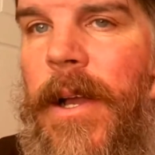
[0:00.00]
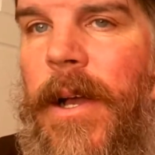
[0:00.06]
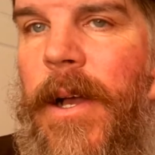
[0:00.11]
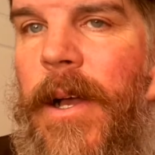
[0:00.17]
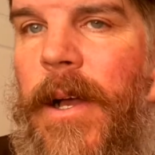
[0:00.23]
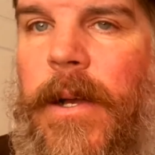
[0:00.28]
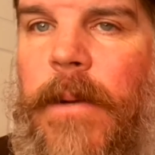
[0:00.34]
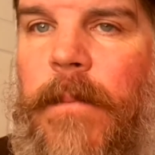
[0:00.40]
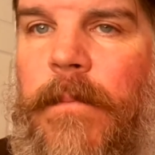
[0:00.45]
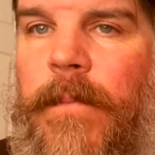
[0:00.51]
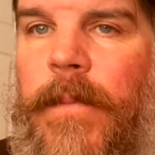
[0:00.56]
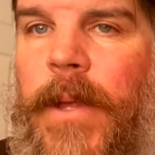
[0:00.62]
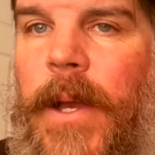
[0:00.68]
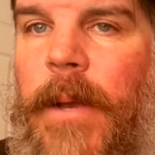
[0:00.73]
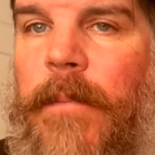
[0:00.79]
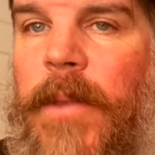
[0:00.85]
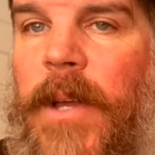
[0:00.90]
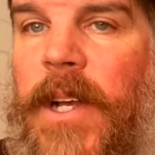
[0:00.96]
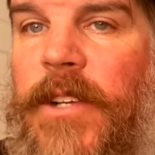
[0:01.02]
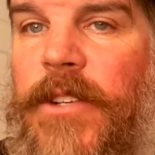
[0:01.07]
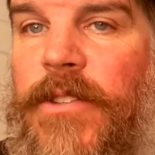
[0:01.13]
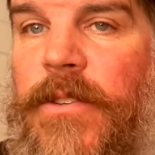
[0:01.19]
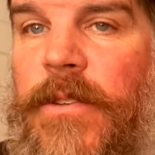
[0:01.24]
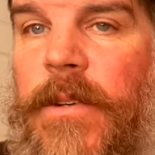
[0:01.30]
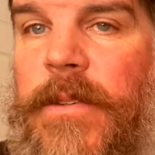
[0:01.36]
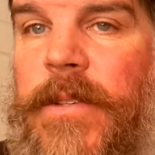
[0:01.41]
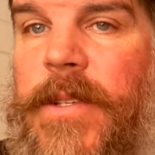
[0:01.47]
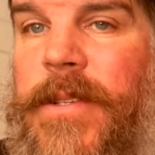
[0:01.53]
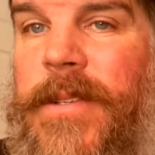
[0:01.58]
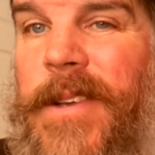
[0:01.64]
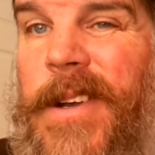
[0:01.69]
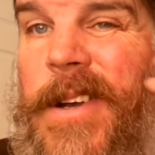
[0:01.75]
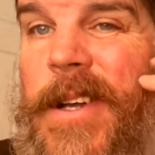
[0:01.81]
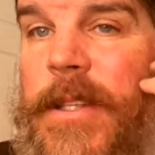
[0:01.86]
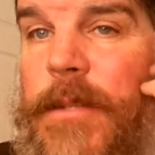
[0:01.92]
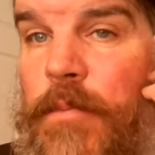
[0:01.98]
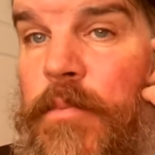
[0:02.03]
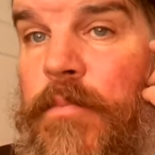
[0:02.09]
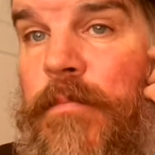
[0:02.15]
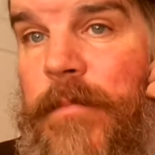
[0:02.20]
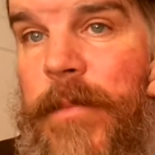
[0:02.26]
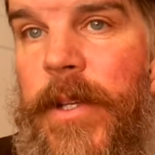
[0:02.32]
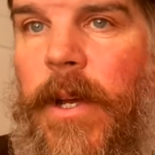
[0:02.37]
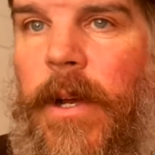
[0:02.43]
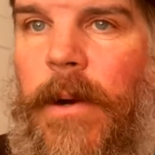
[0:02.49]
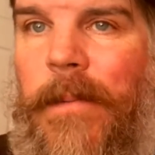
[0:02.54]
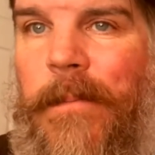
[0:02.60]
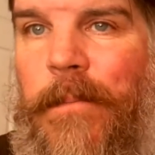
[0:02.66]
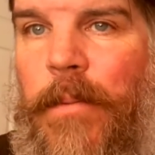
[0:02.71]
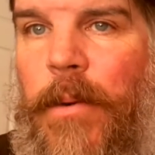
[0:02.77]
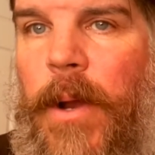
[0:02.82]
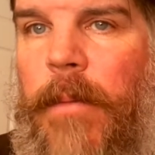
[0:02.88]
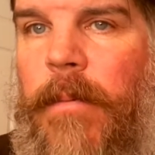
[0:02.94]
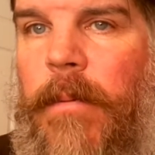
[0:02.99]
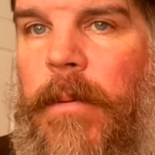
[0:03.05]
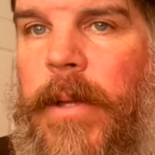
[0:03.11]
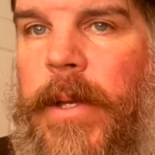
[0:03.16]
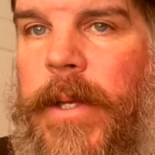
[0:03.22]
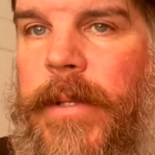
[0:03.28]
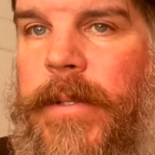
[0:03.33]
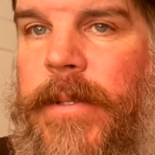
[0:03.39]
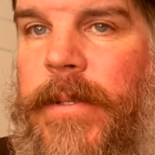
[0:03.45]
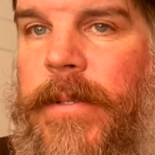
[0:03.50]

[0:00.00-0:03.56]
I'm not sure on the size, probably